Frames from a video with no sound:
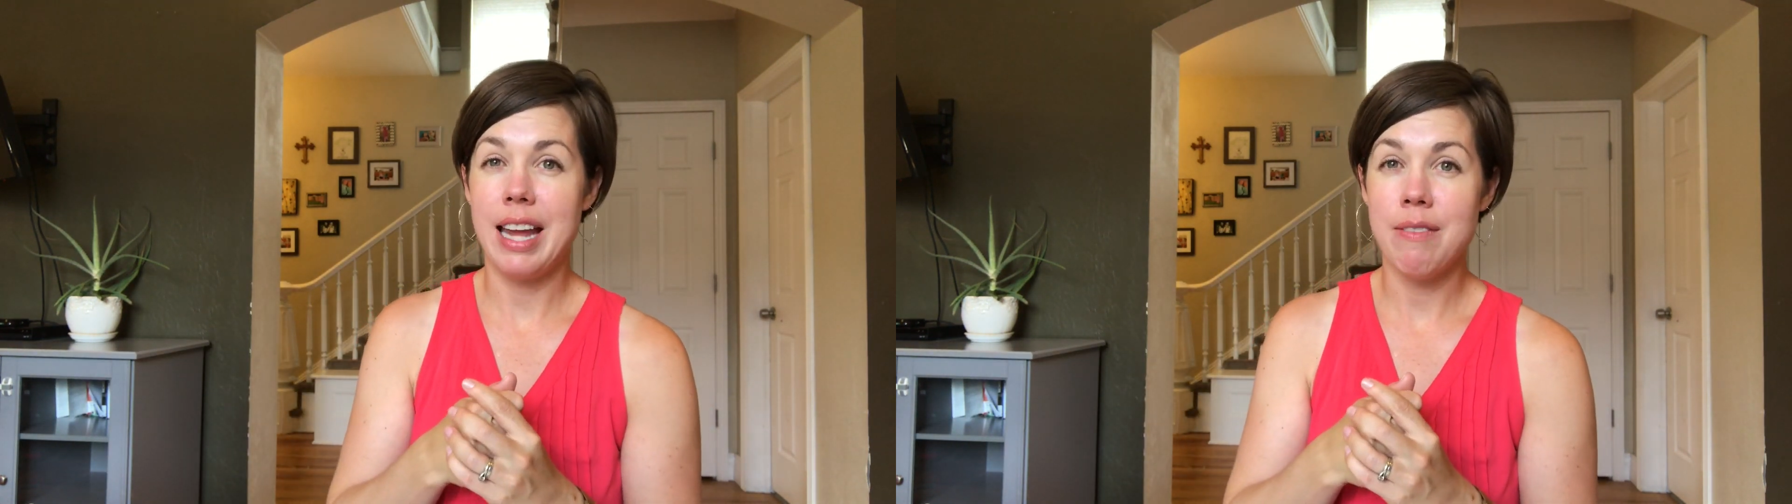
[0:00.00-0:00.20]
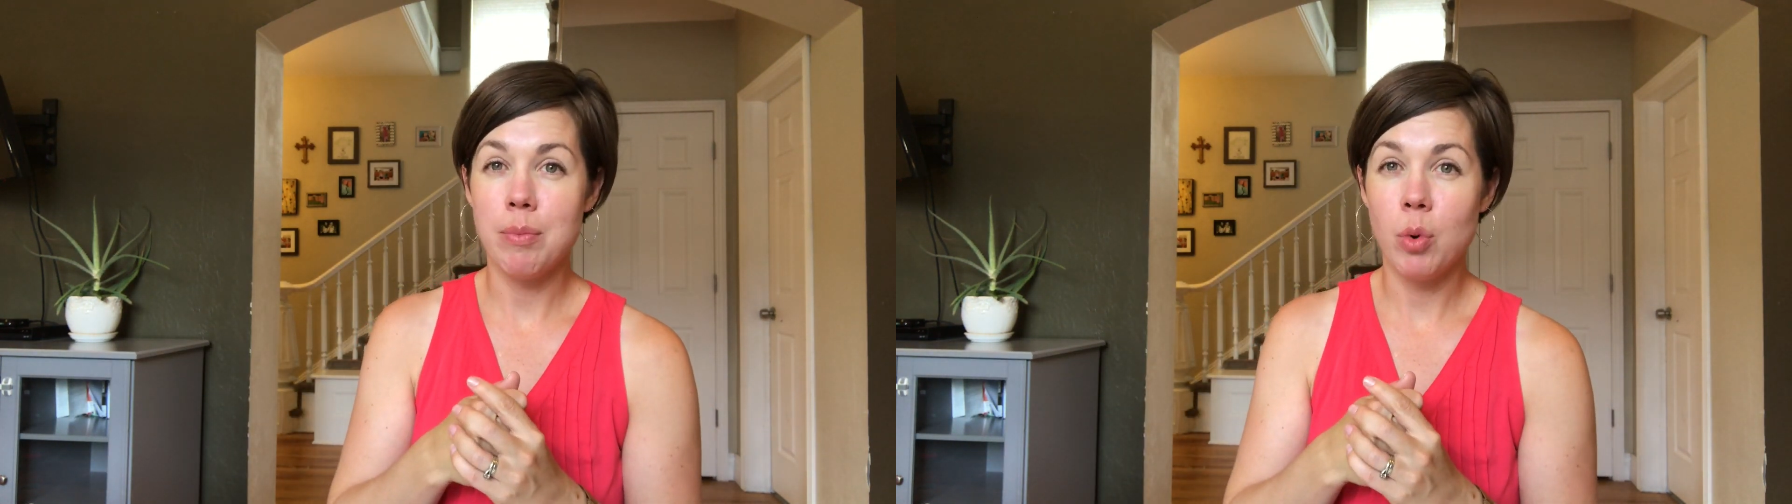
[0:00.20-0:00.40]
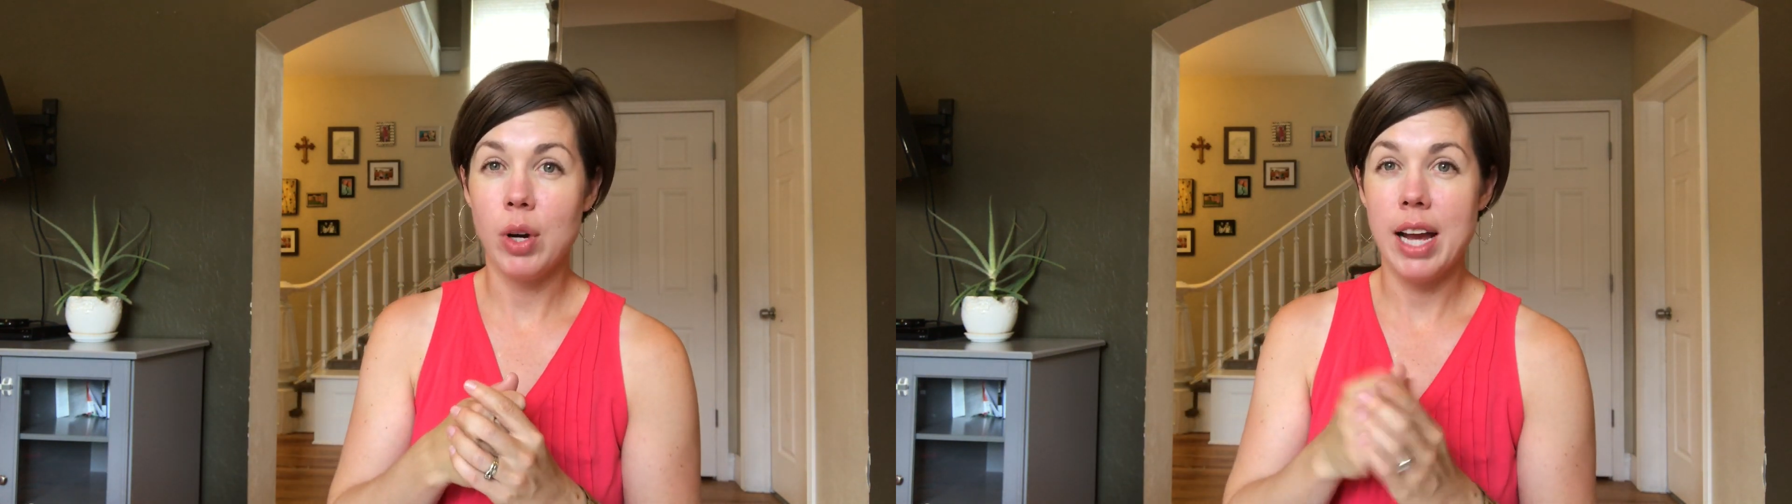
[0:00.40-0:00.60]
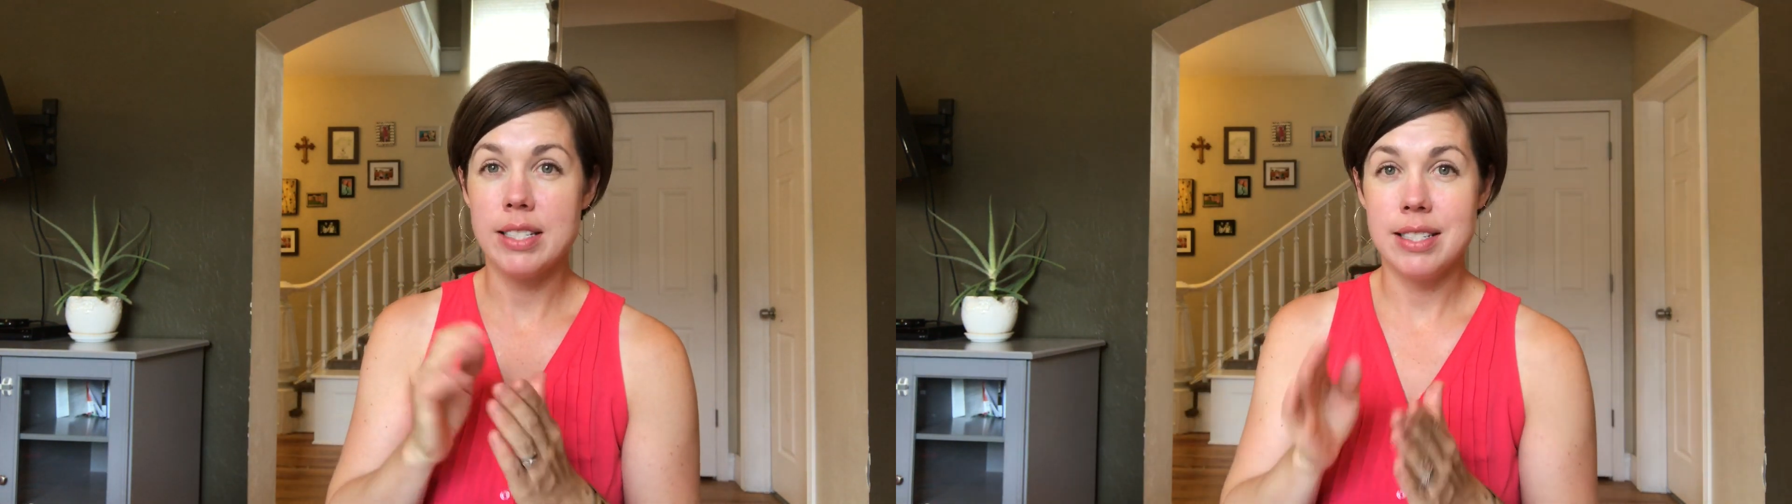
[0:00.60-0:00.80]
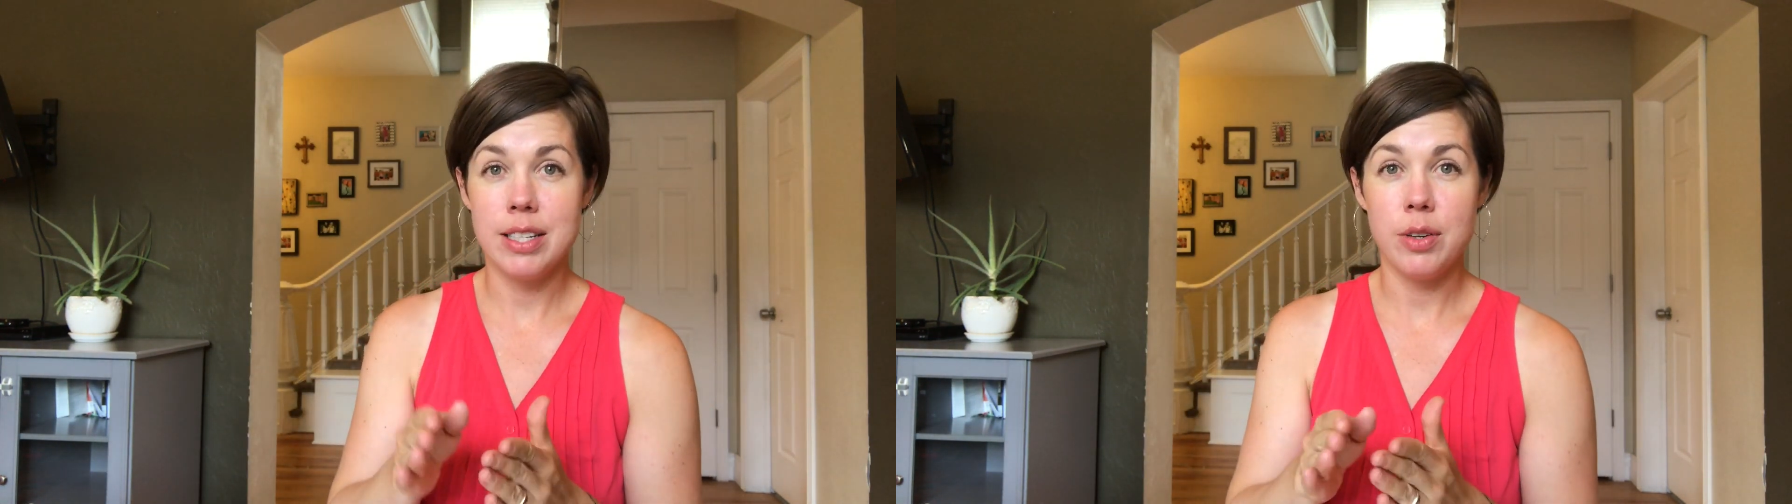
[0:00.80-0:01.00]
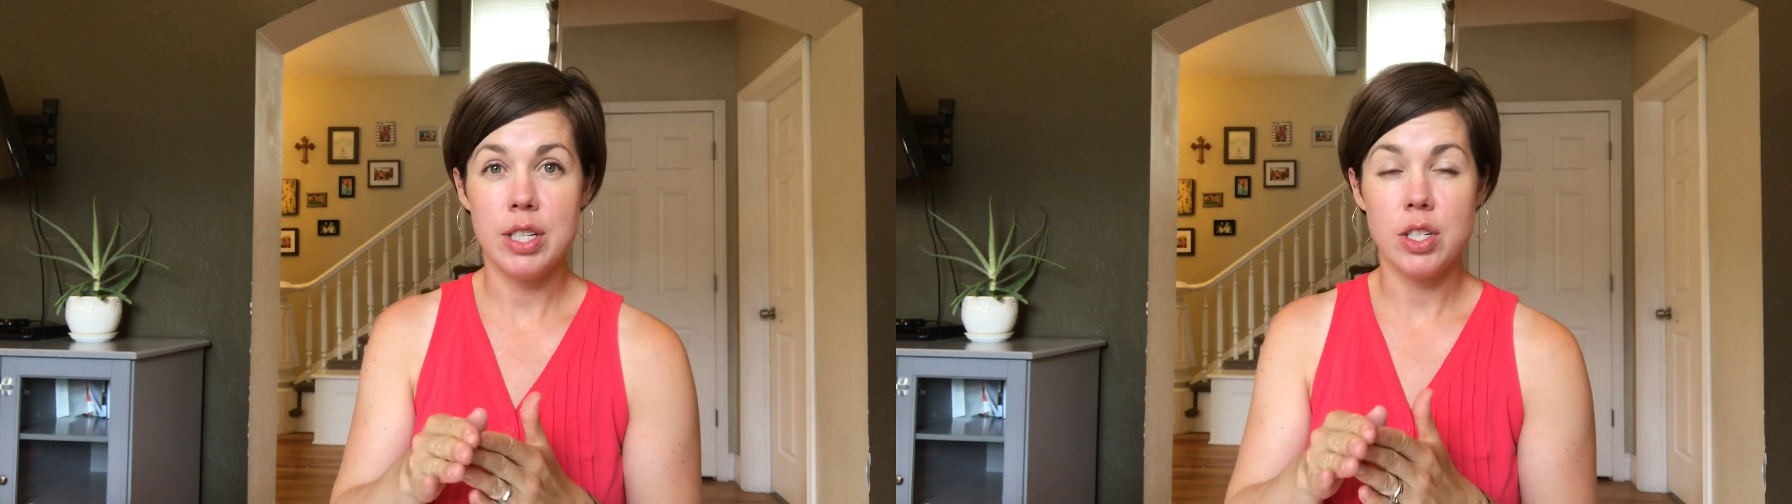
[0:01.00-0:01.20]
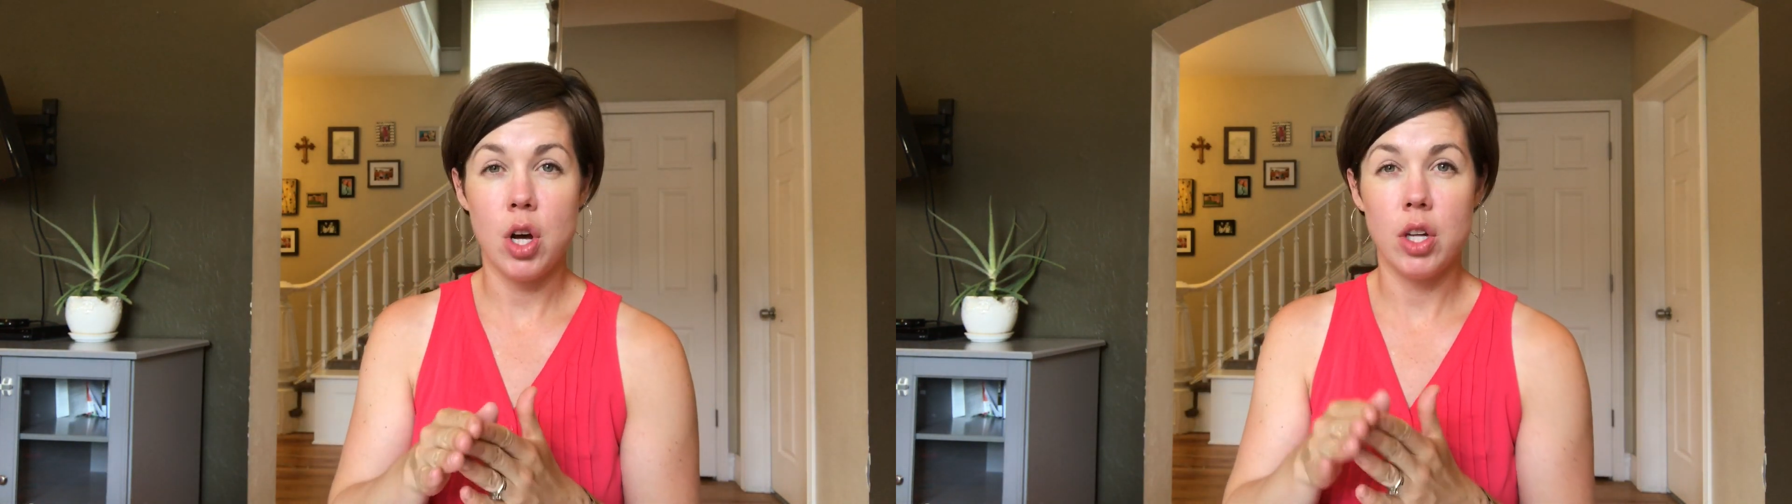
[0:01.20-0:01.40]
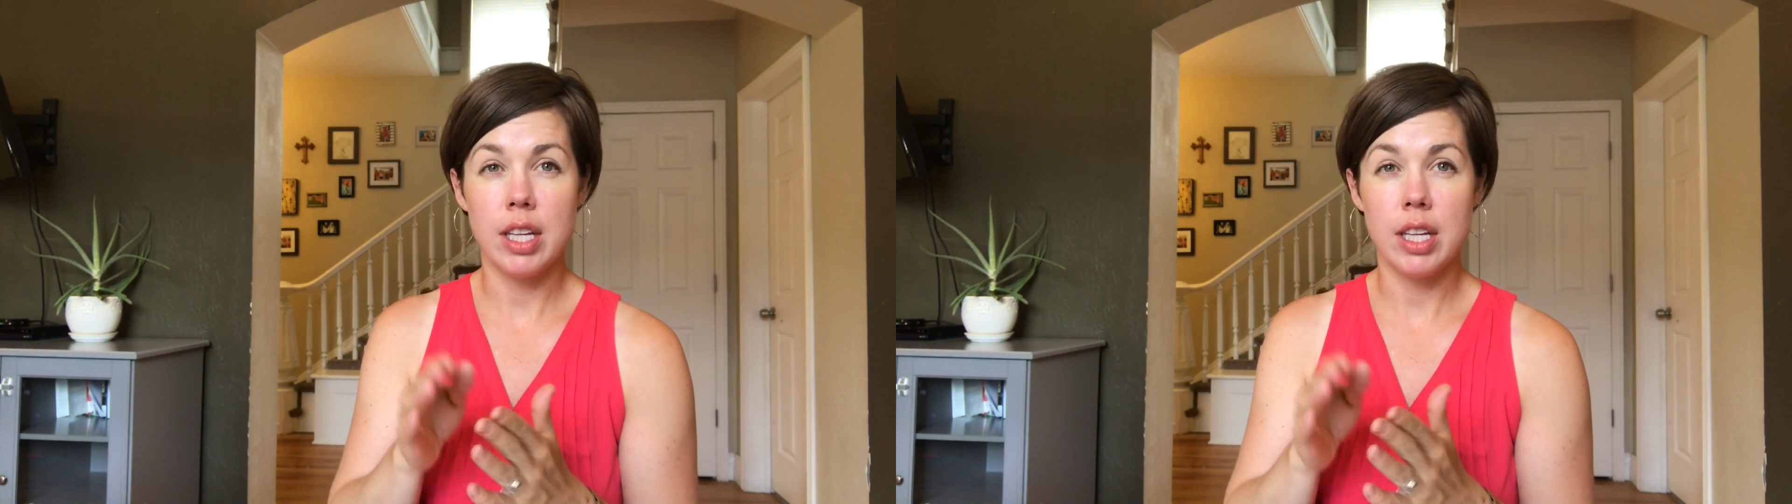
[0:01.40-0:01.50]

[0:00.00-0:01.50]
Evan-Moor has a series called,